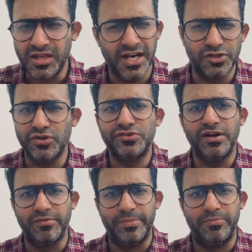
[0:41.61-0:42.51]
and they also
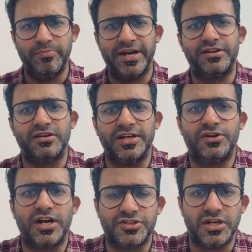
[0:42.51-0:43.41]
have a better
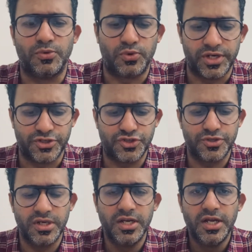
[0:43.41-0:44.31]
international
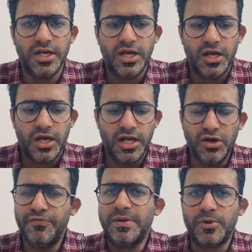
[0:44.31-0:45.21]
outreach. A
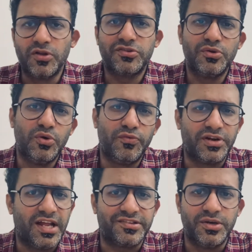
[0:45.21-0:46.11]
lot of people also go for
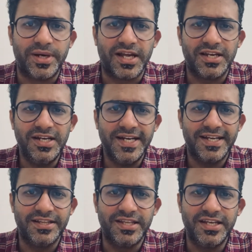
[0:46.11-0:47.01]
Glasgow and Ireland.
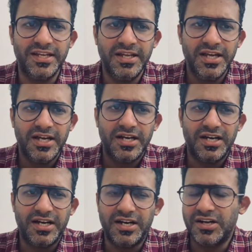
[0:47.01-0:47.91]
The
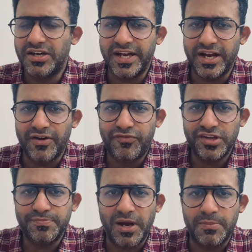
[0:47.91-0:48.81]

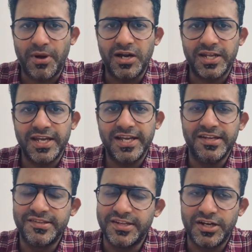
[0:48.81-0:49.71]
first part A
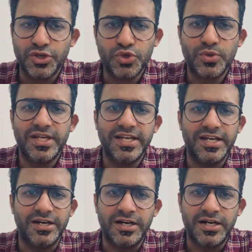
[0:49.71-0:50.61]
is
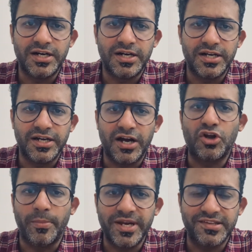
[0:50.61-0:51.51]
usually a
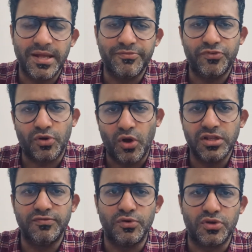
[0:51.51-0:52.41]
common exam for
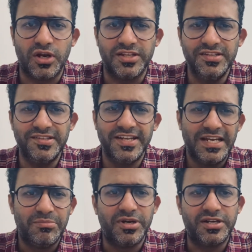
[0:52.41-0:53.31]
all the four
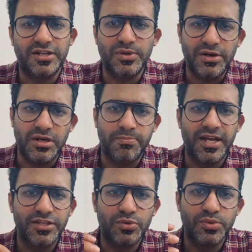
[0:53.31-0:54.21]
colleges, but you have to
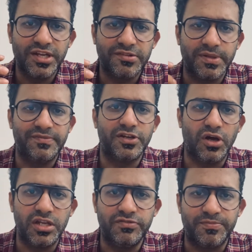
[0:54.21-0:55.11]
apply through their specific
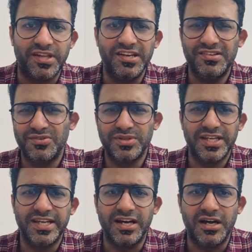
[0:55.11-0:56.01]
college website. So
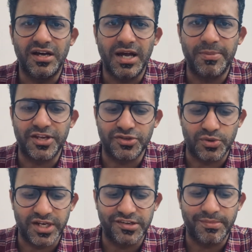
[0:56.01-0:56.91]
the
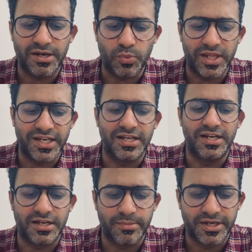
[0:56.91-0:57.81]
application rates might vary a
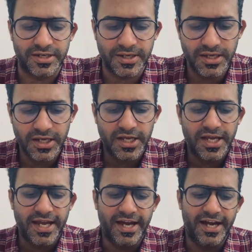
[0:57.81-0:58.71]
little bit.
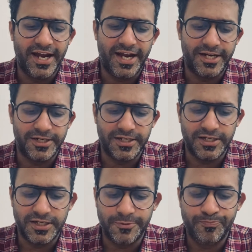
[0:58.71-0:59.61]
And
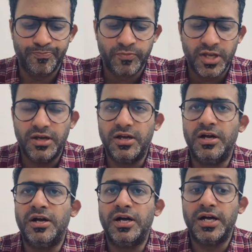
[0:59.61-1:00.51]

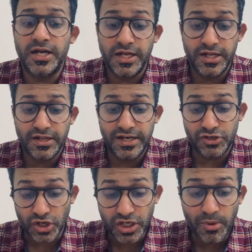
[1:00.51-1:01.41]

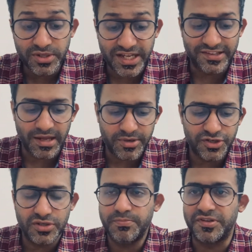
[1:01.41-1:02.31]
talking about the
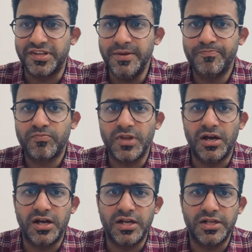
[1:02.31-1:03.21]
examination per se,
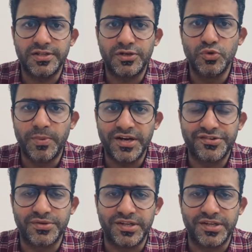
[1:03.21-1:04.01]
there are two parts to